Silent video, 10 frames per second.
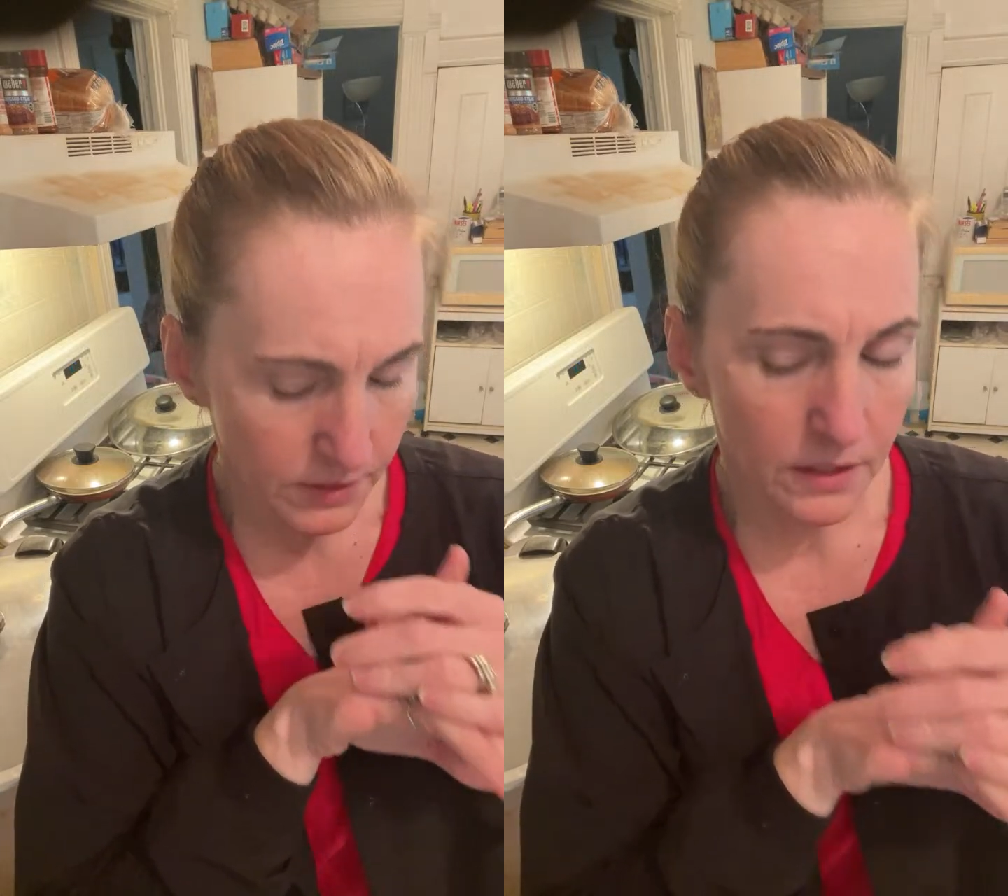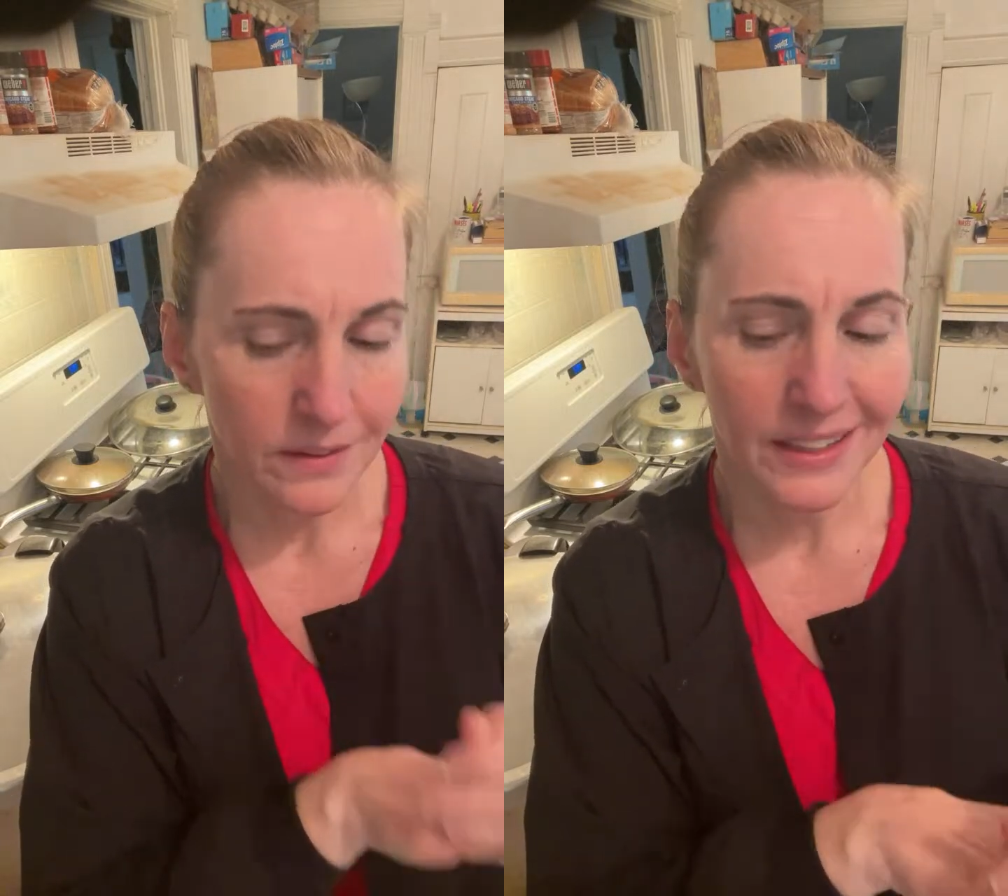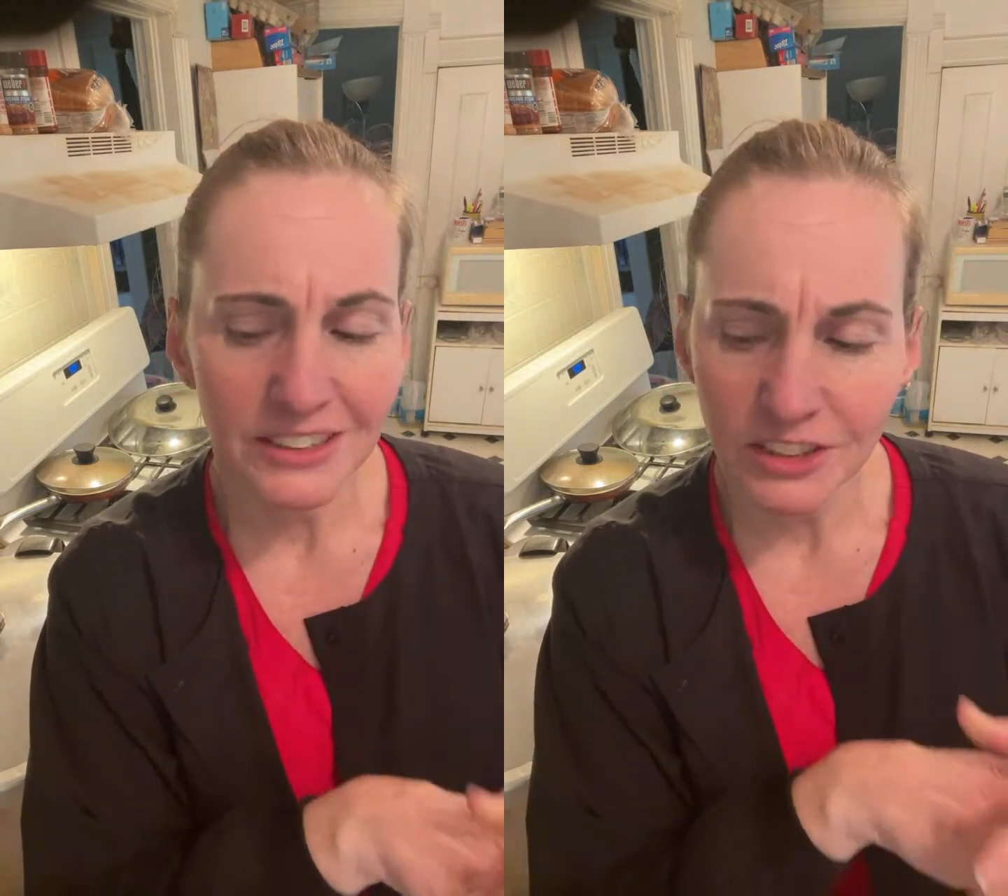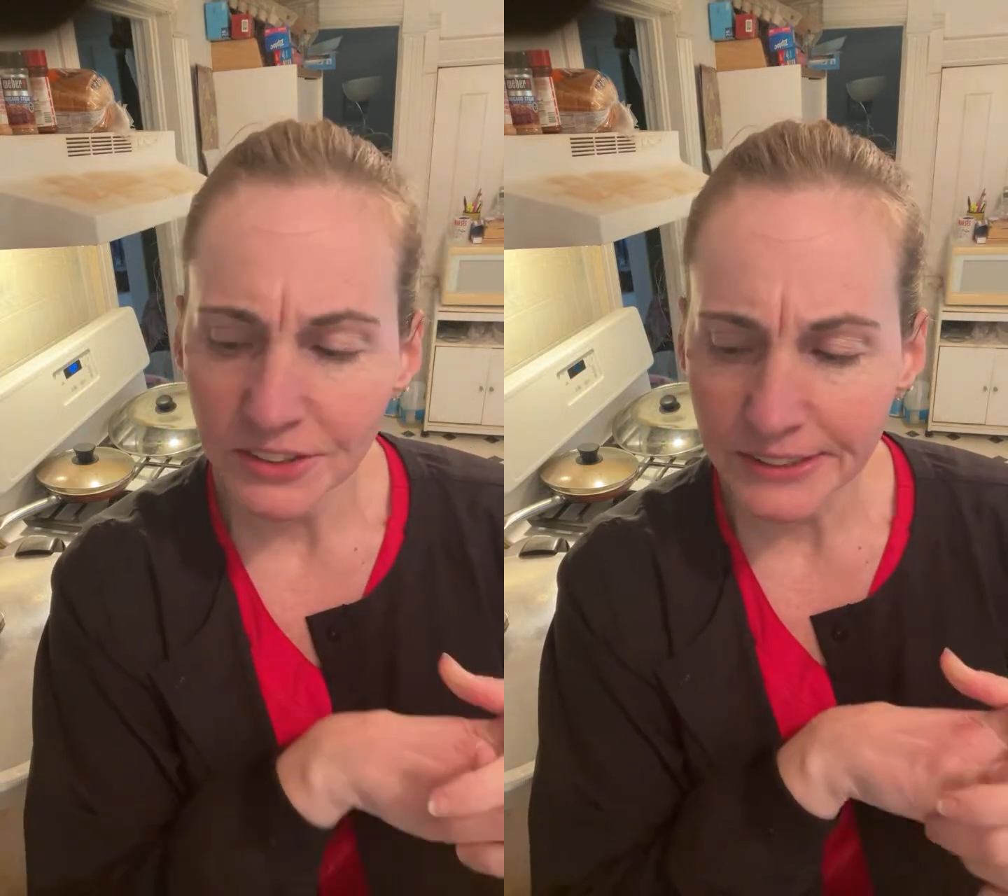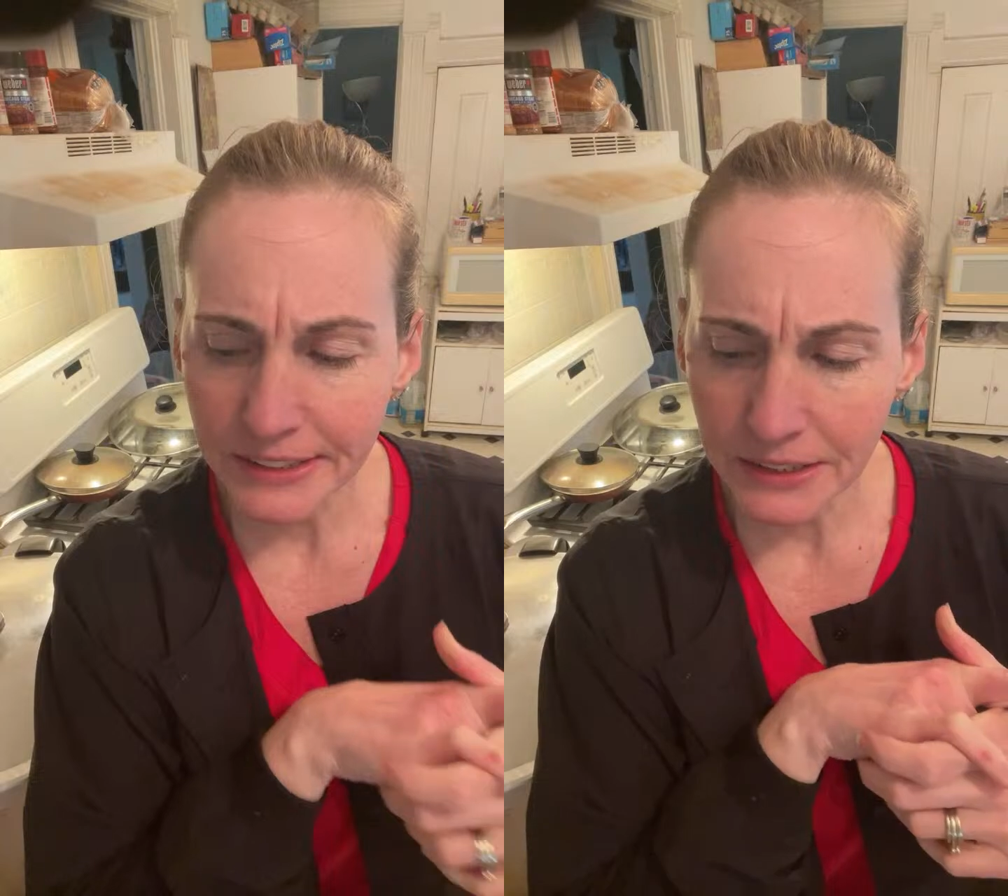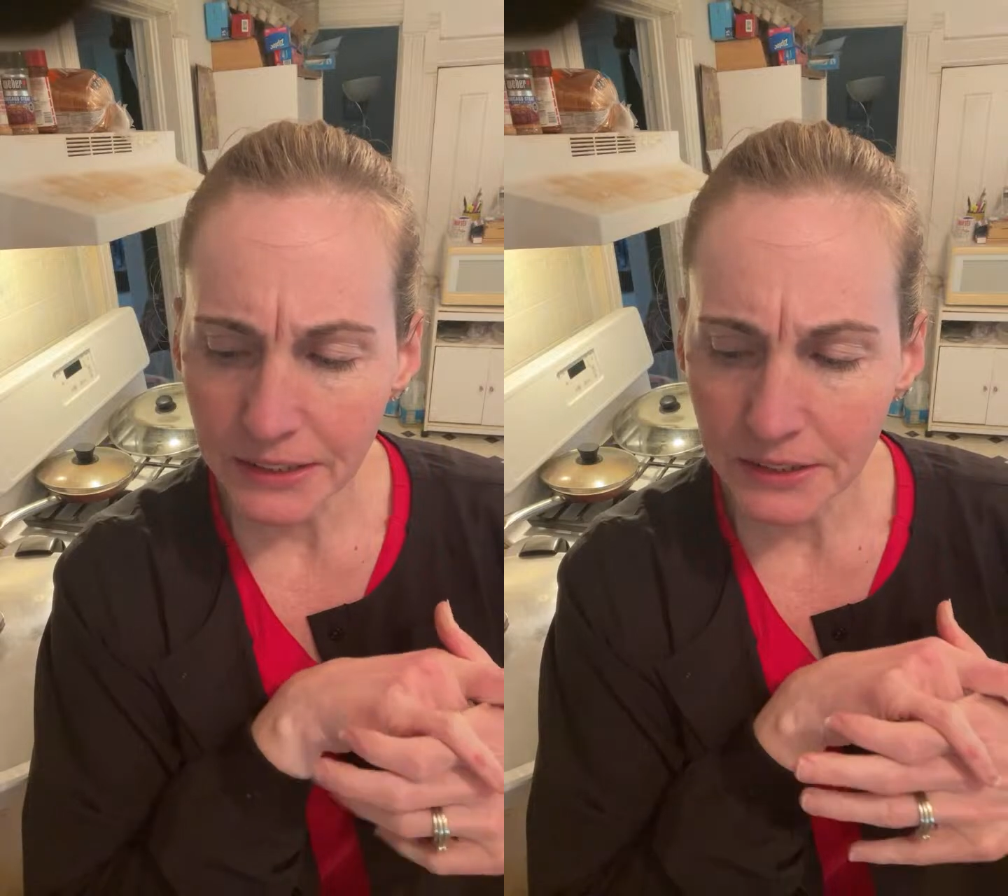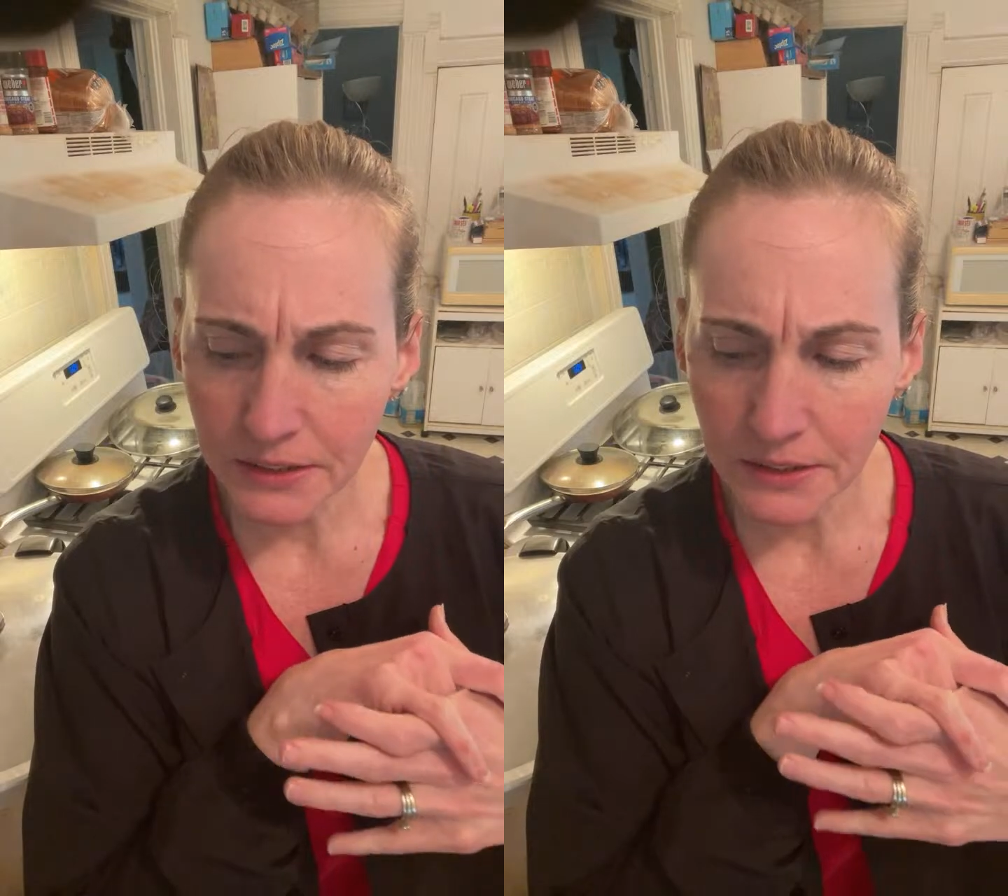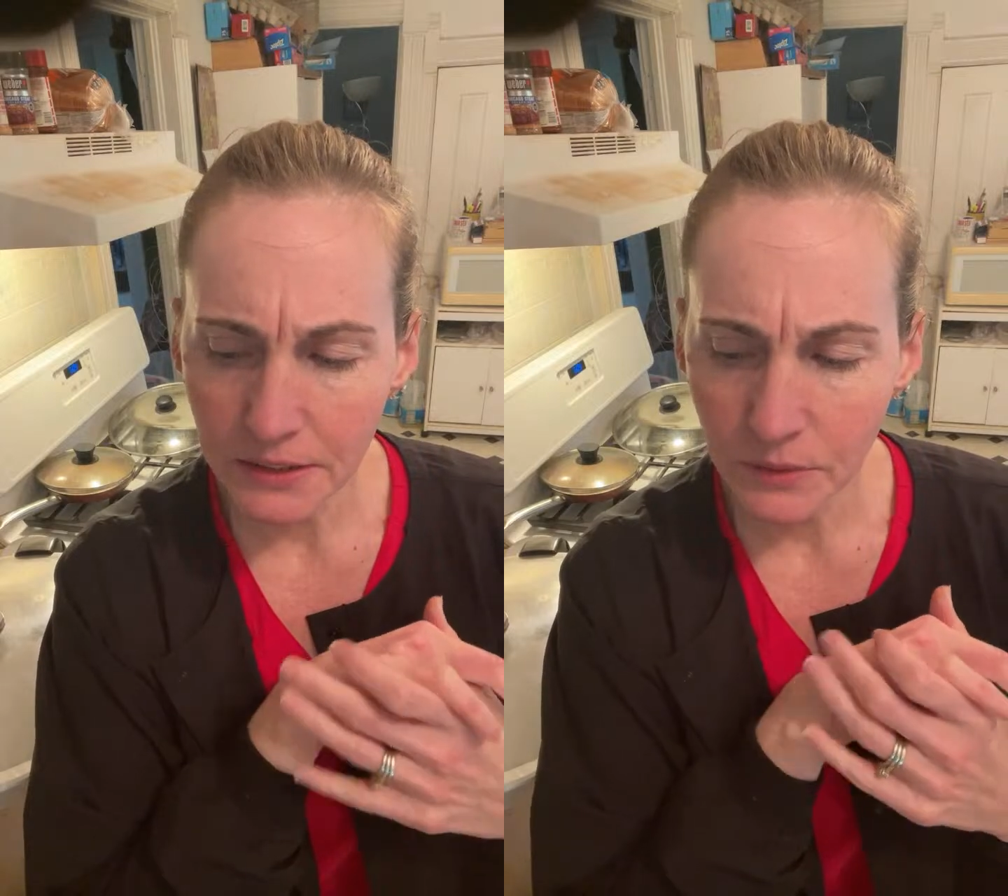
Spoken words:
Nigeria.